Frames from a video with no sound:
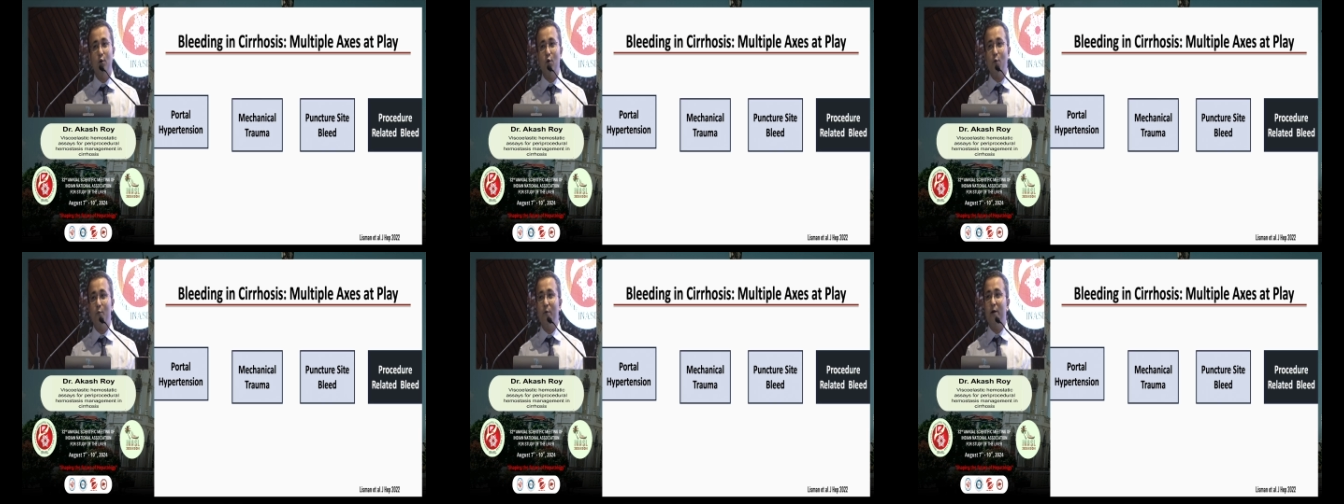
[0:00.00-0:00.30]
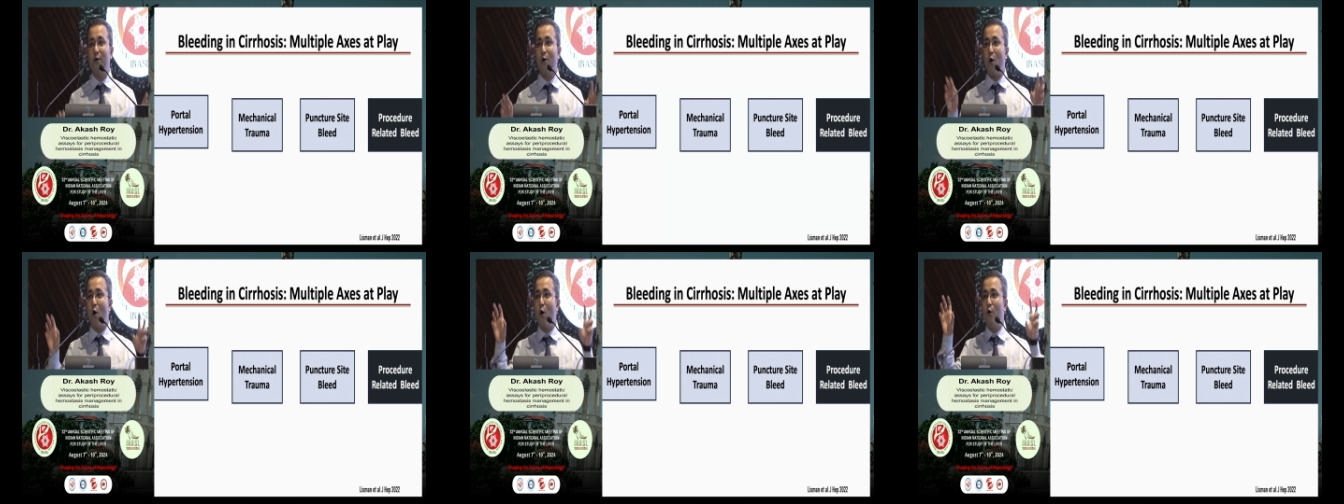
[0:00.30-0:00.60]
were
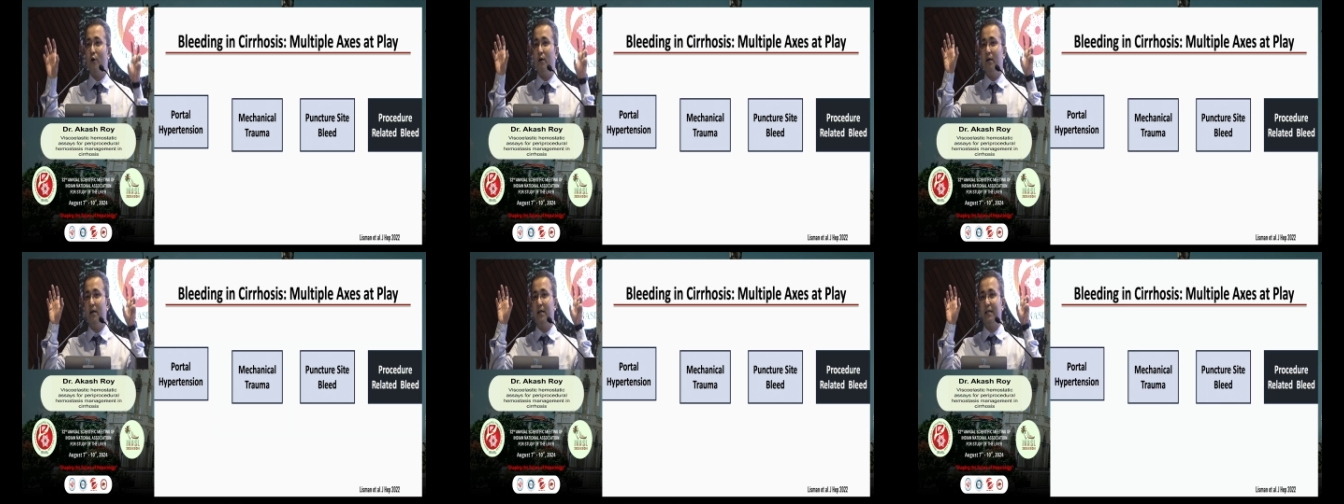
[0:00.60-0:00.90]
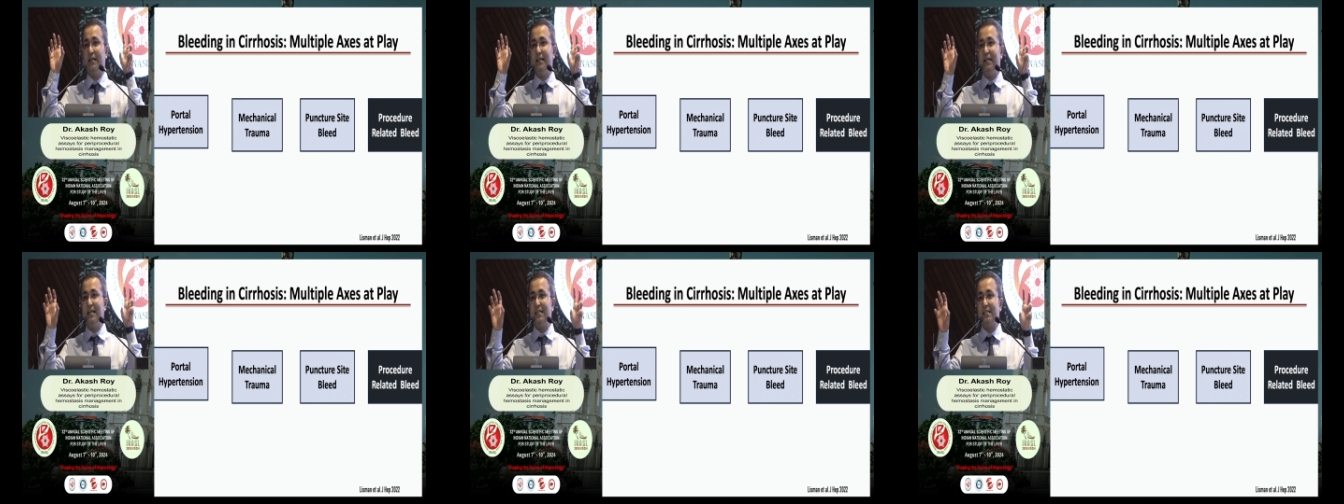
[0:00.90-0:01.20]
all
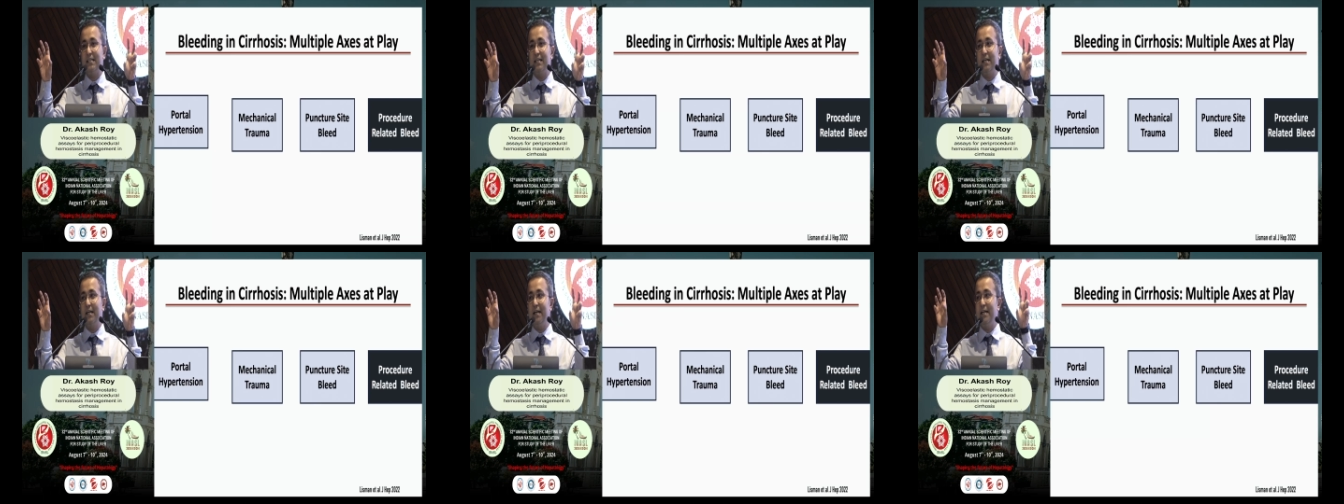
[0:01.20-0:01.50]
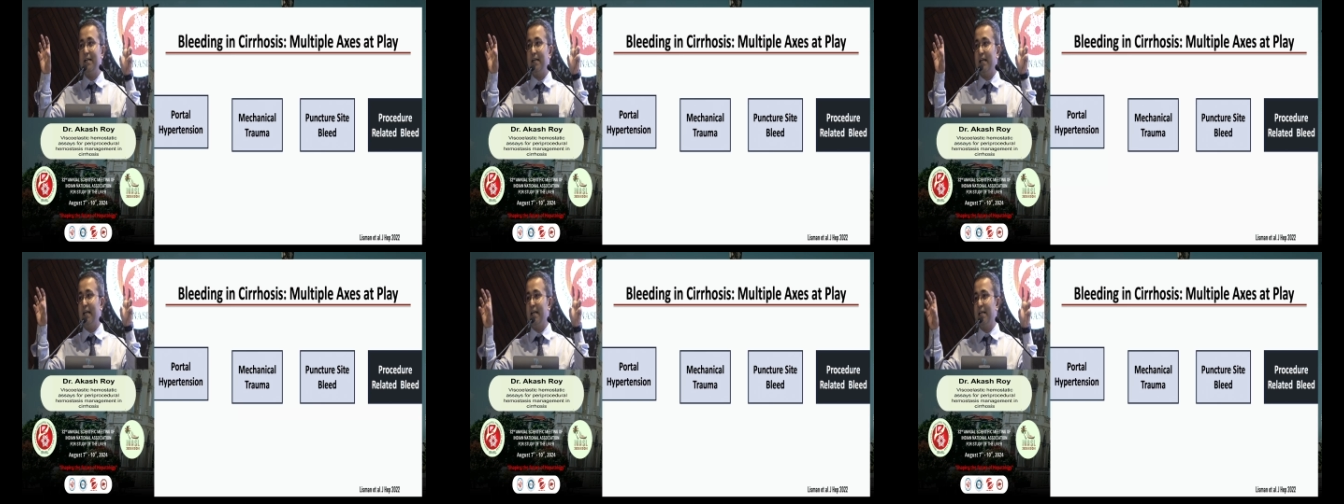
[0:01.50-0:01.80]
discrete
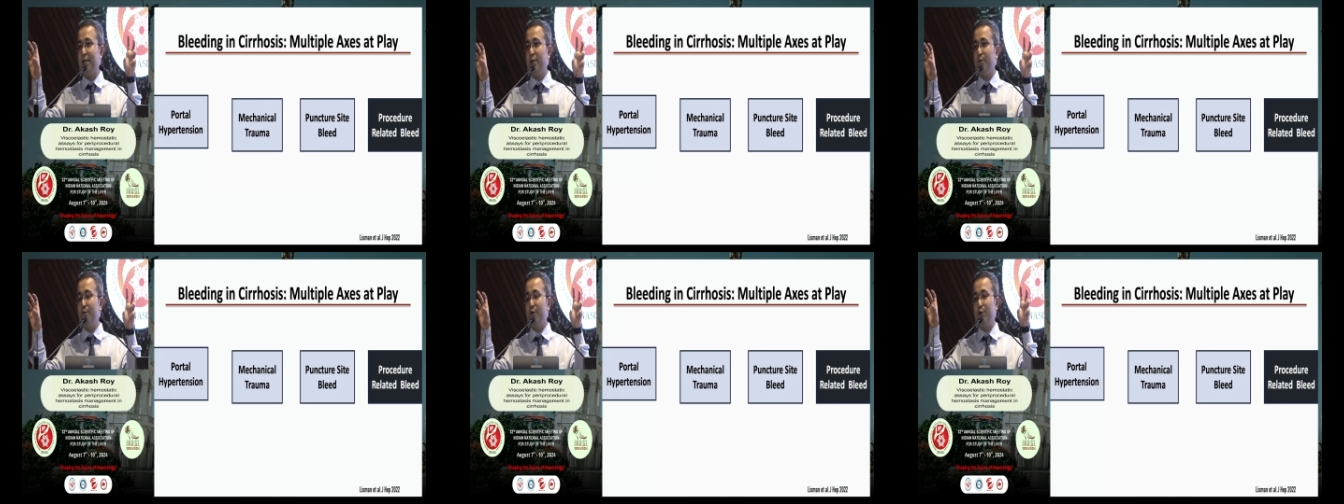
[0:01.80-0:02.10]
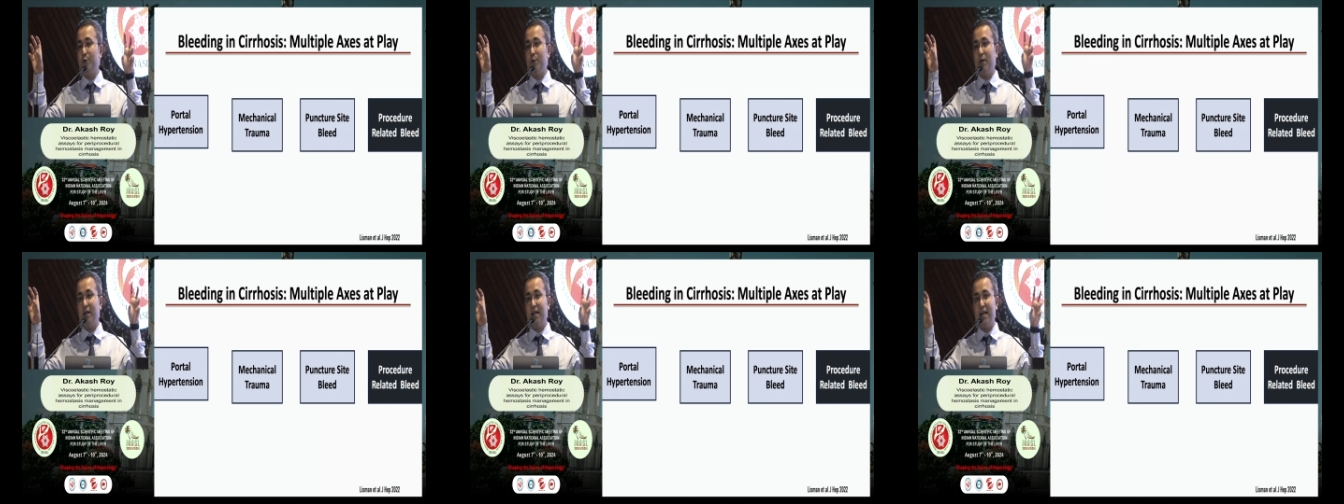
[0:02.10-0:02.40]

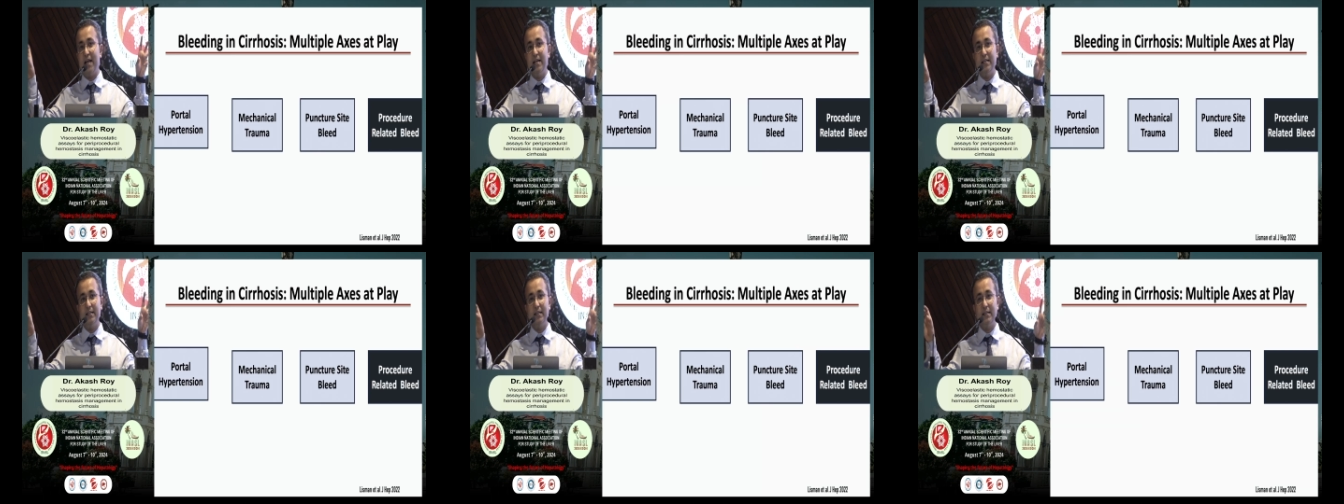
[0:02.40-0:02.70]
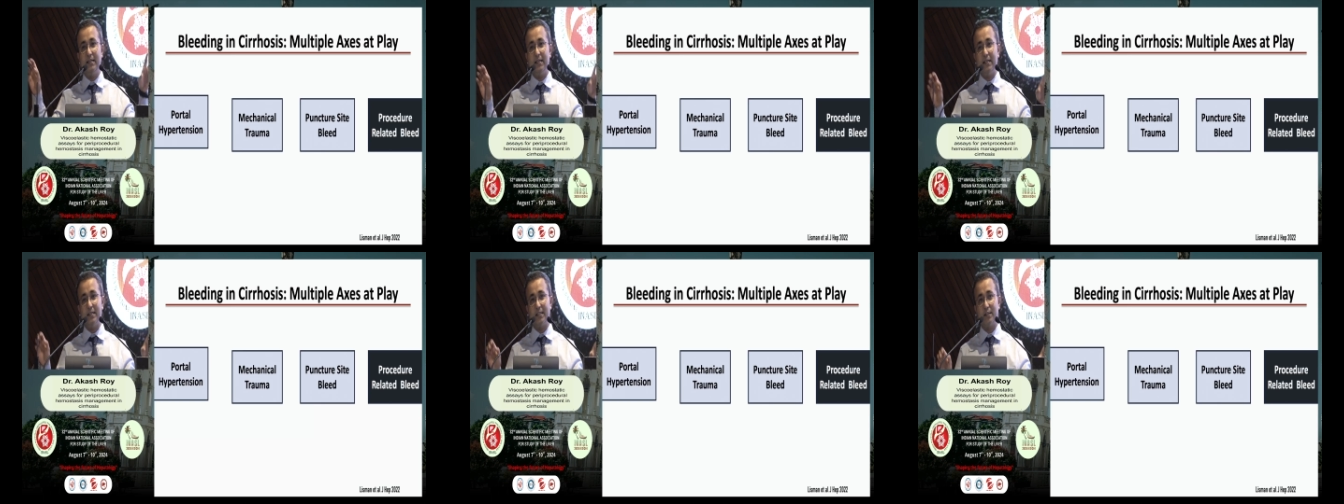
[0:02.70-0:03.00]
individual
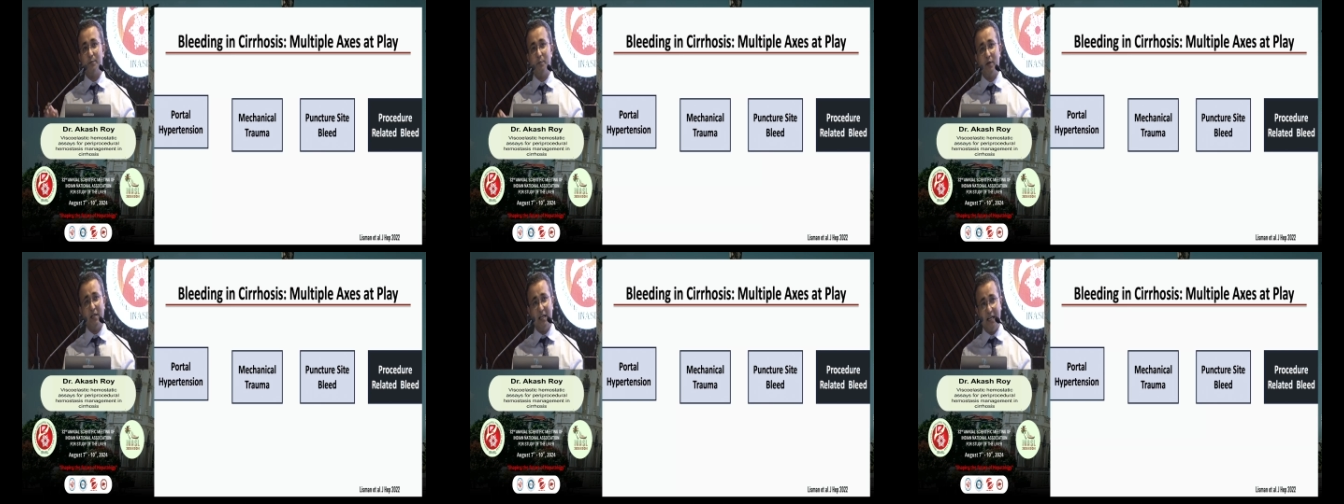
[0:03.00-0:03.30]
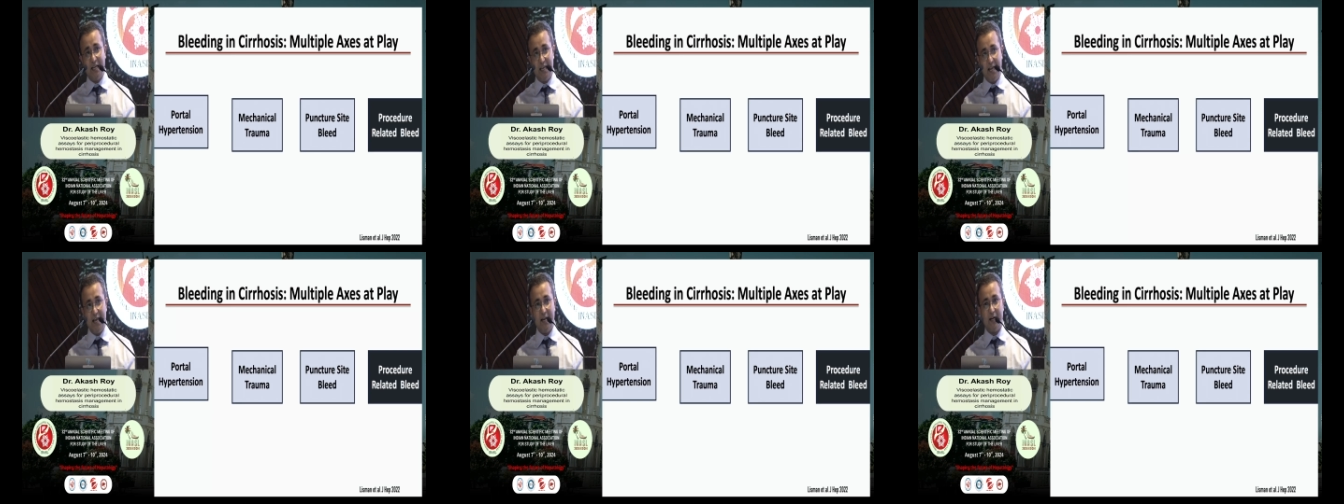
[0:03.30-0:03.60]
entities. But
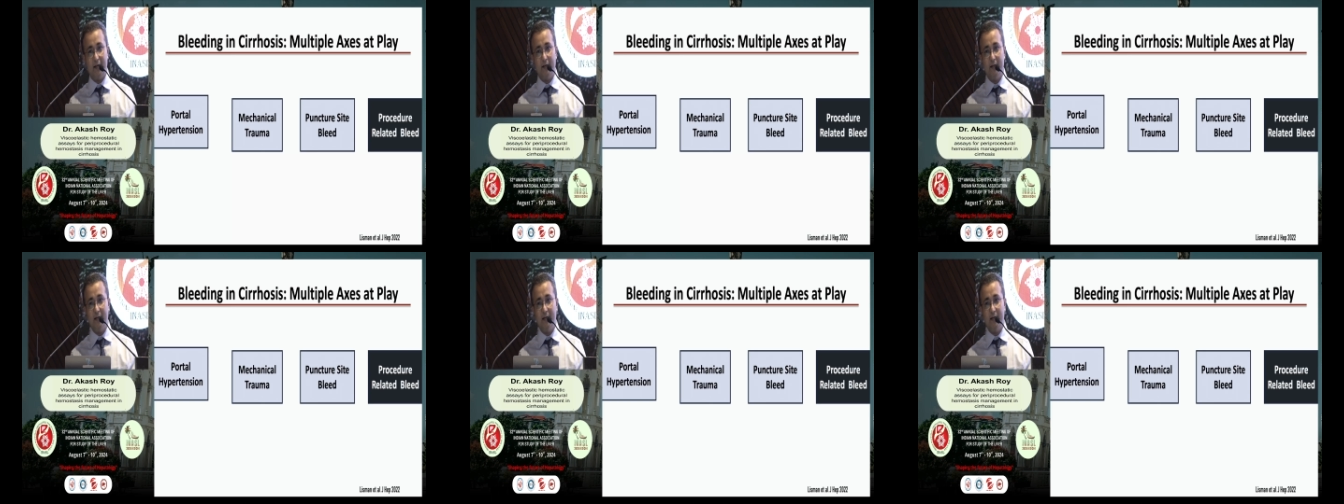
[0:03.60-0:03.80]
again,